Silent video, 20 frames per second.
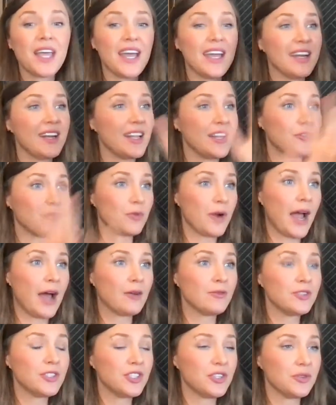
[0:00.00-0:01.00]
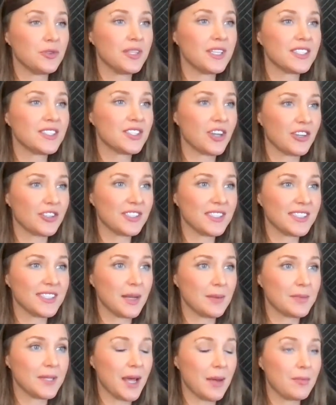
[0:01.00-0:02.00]
And in round 2 that starts in
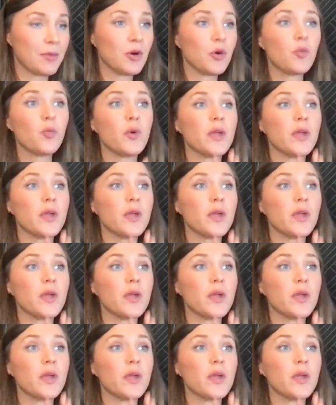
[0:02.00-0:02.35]
September,